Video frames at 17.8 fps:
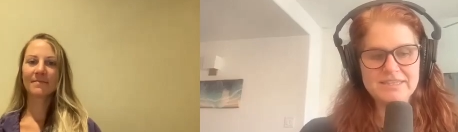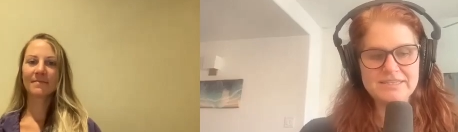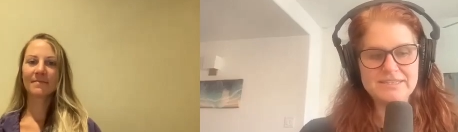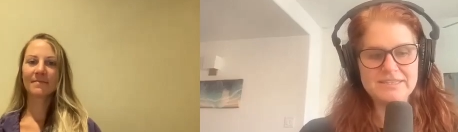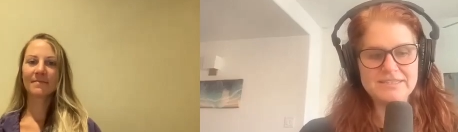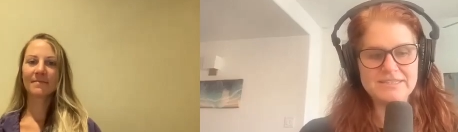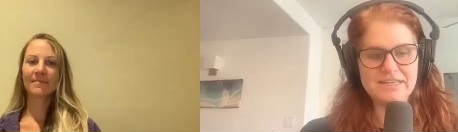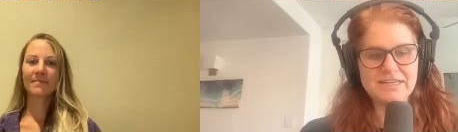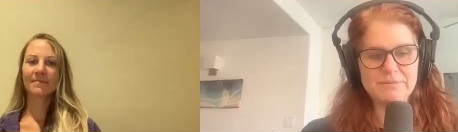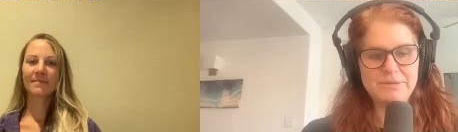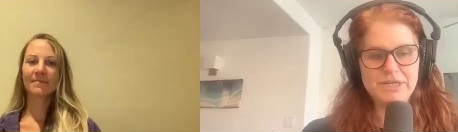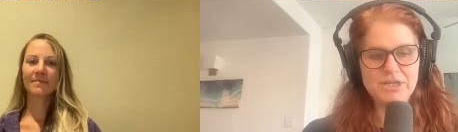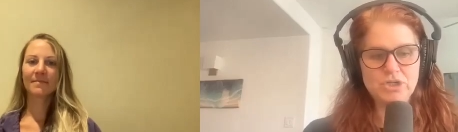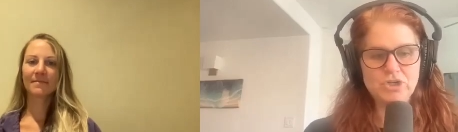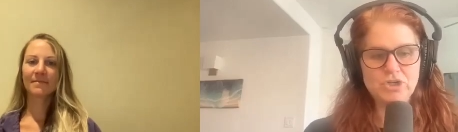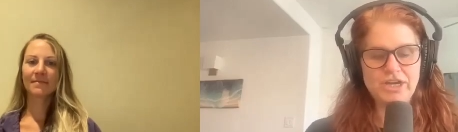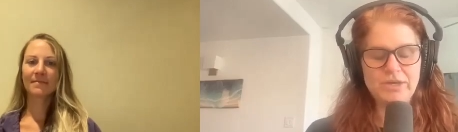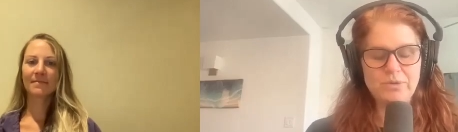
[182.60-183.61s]
Speaker 1: this is going to be
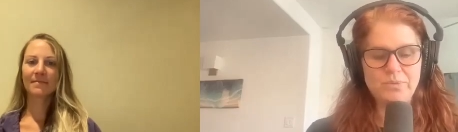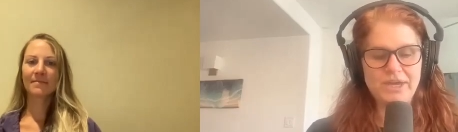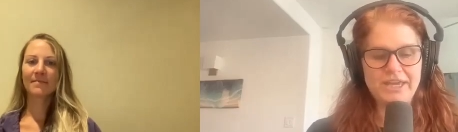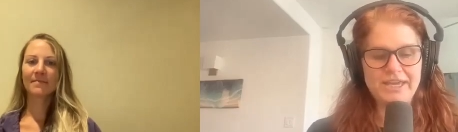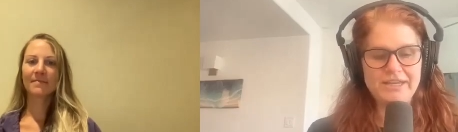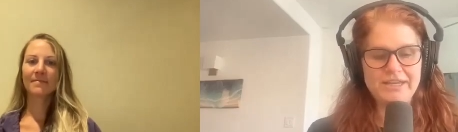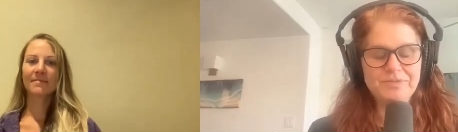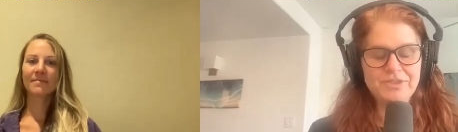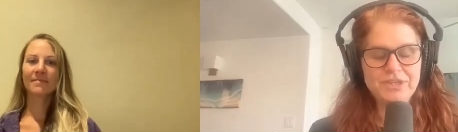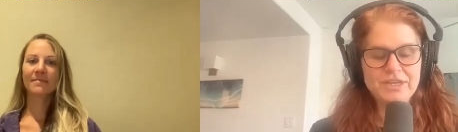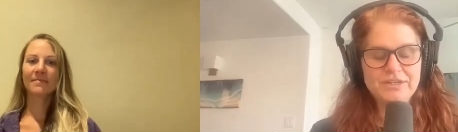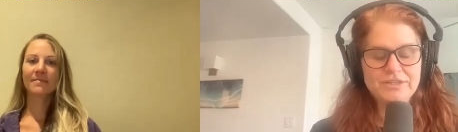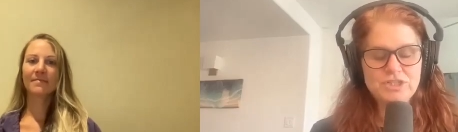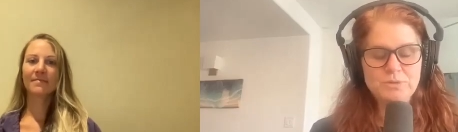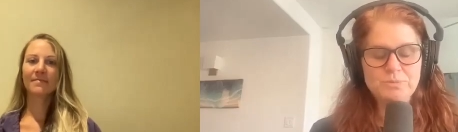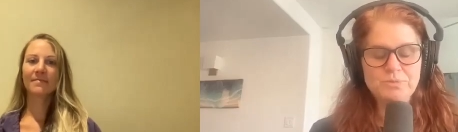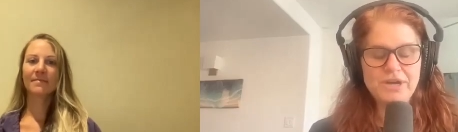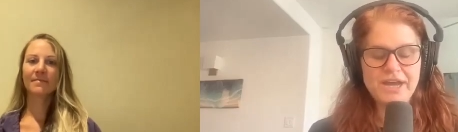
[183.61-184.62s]
a great way
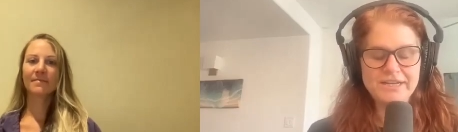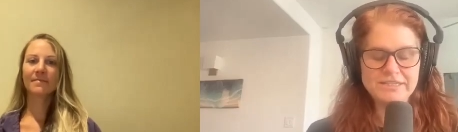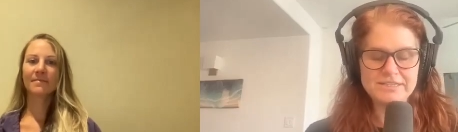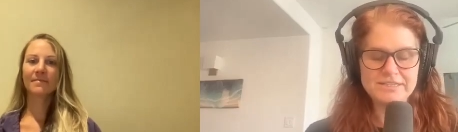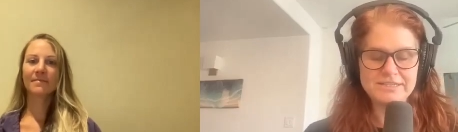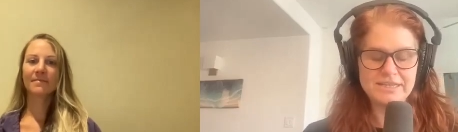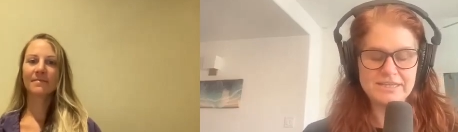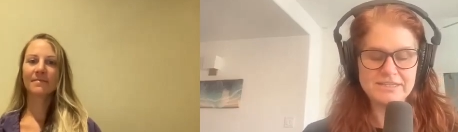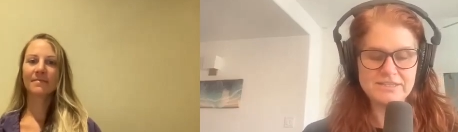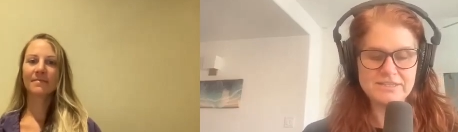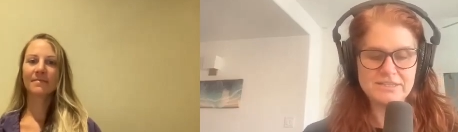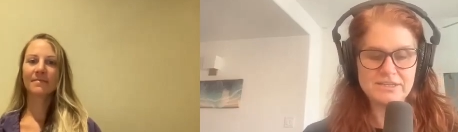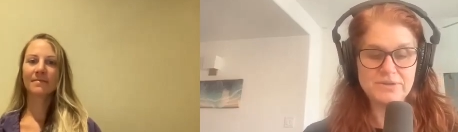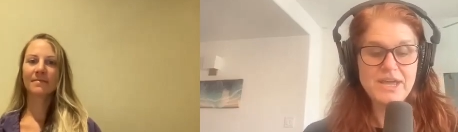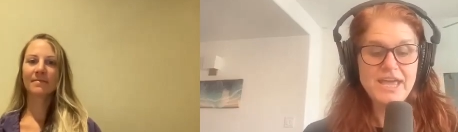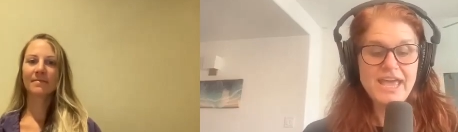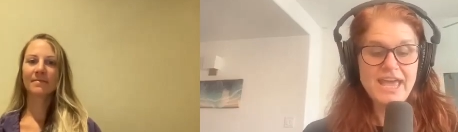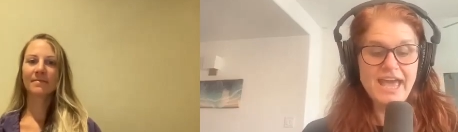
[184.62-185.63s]
to practice it.
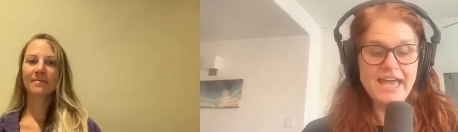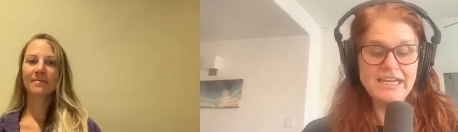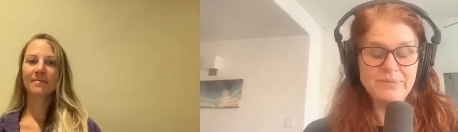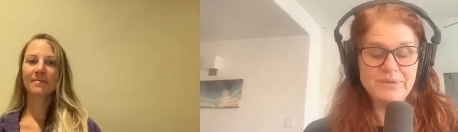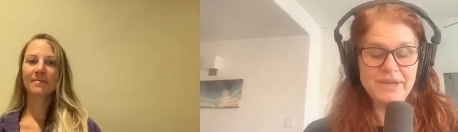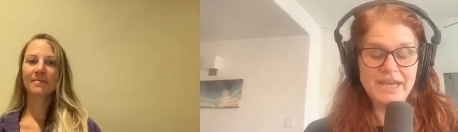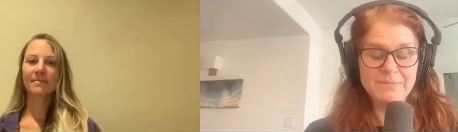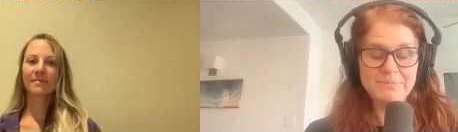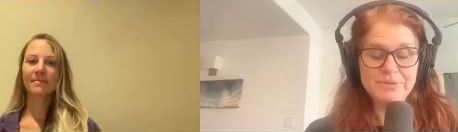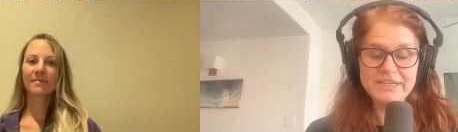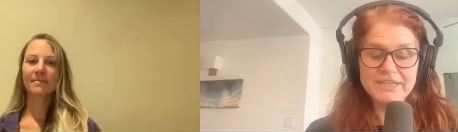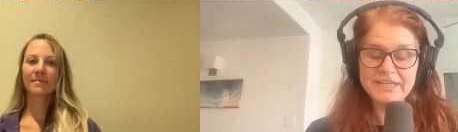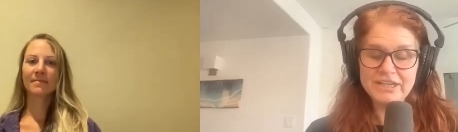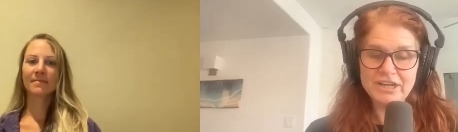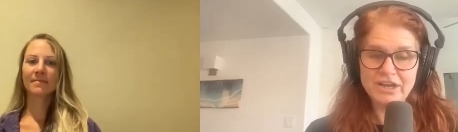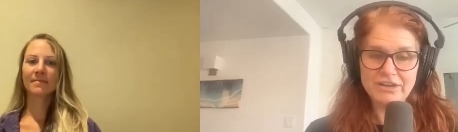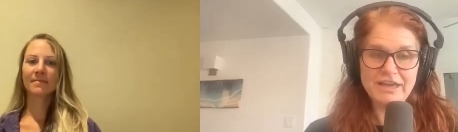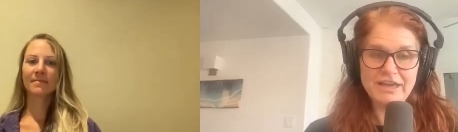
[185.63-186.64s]
So, anyway, I'm
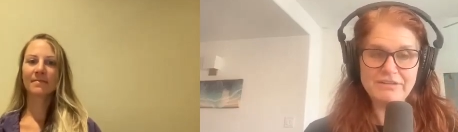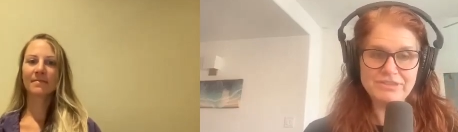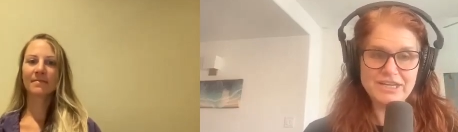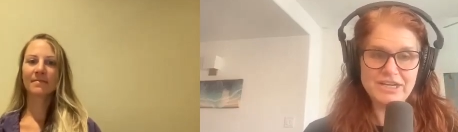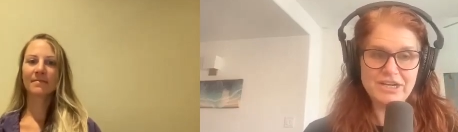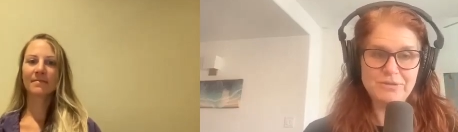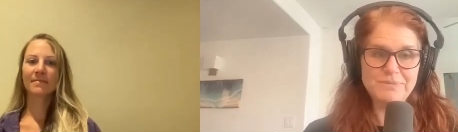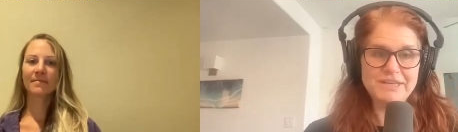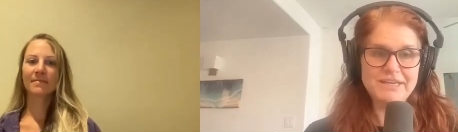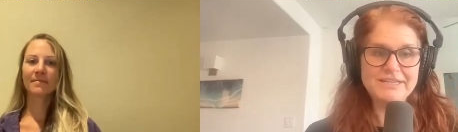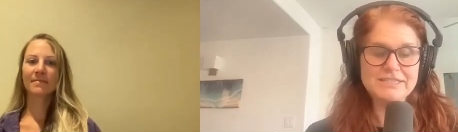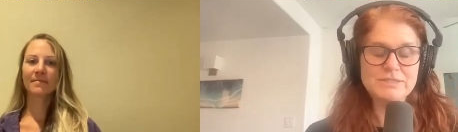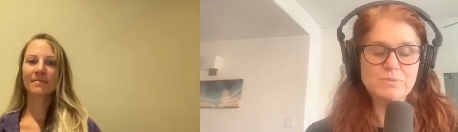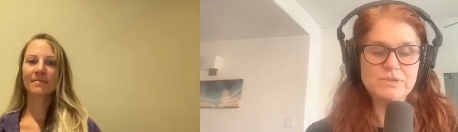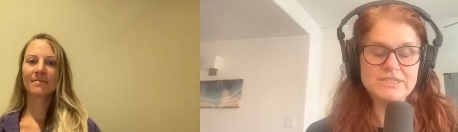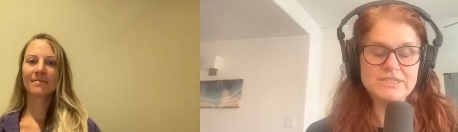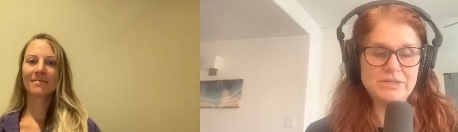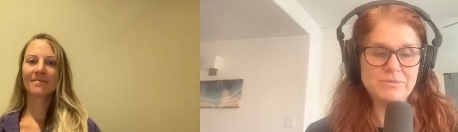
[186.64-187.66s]
putting it all out there
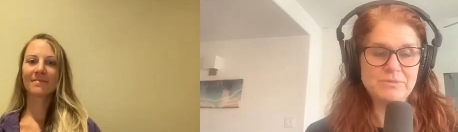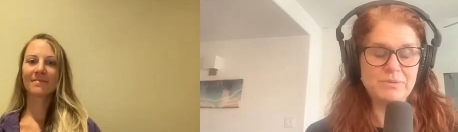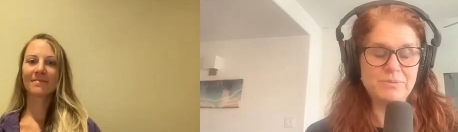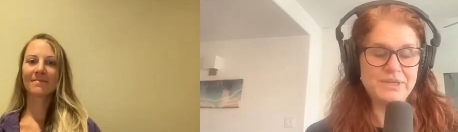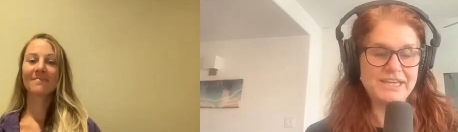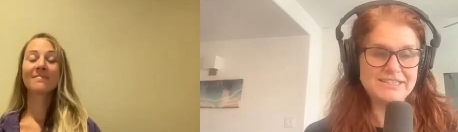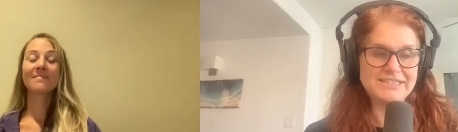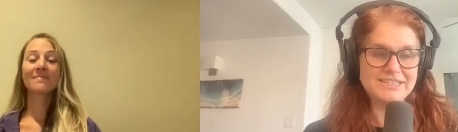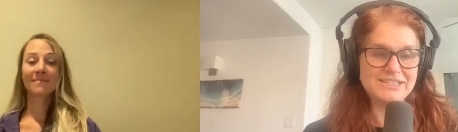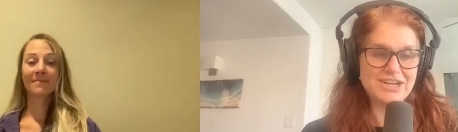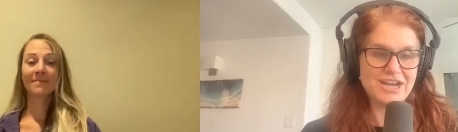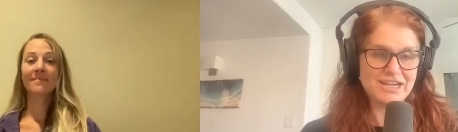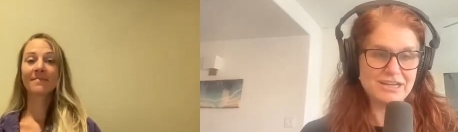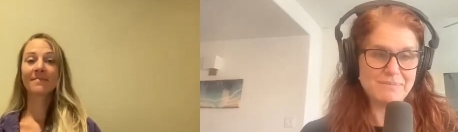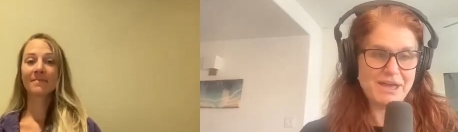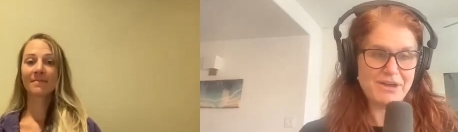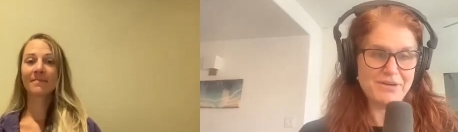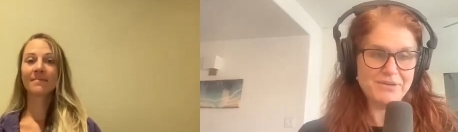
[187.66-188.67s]
because we'll see what we get to
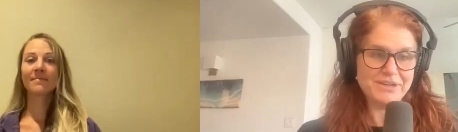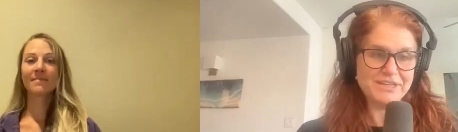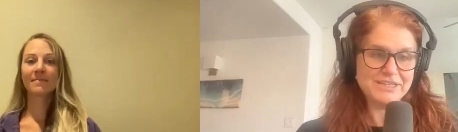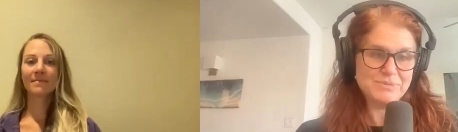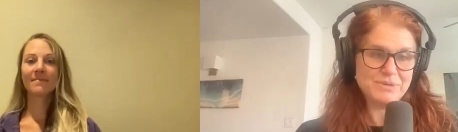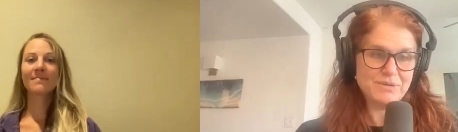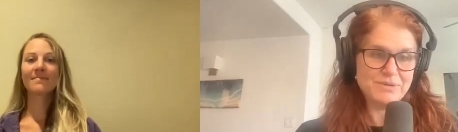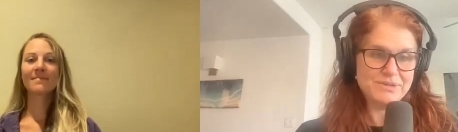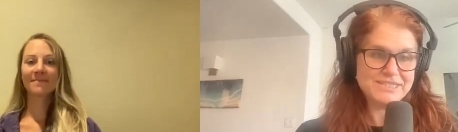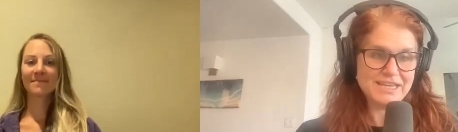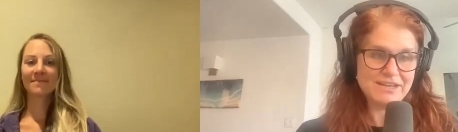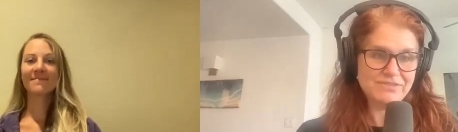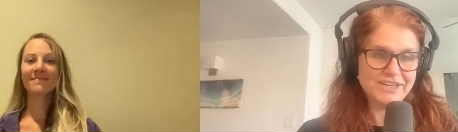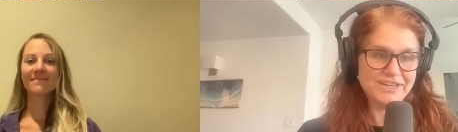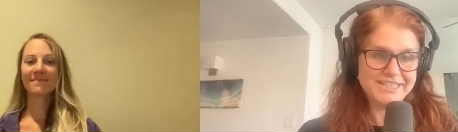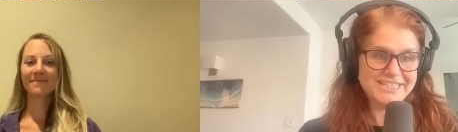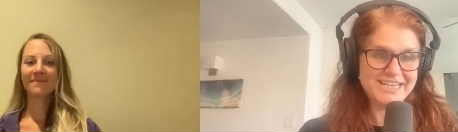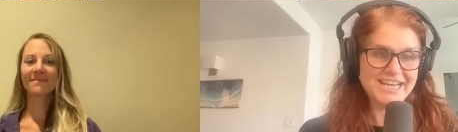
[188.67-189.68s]
talk about because we always
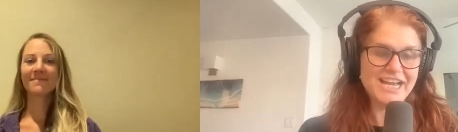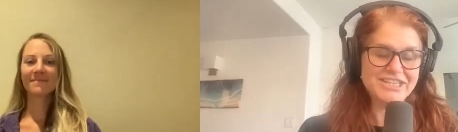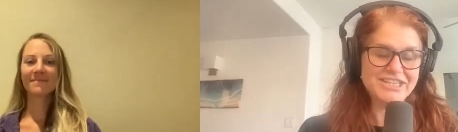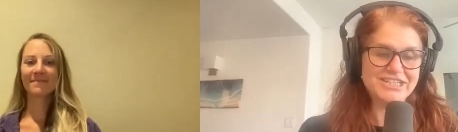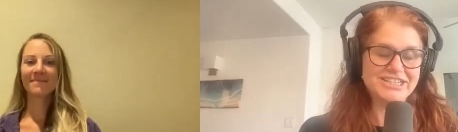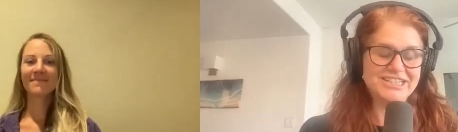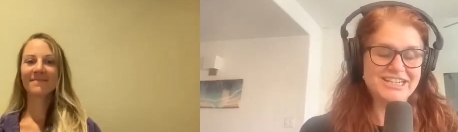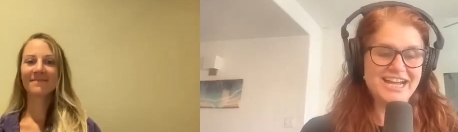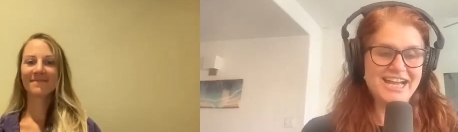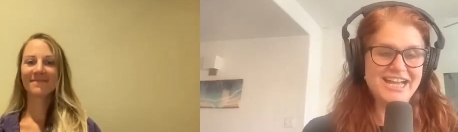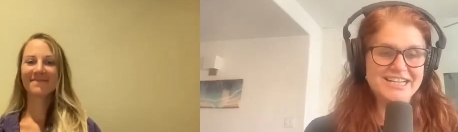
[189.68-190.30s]
have fun together.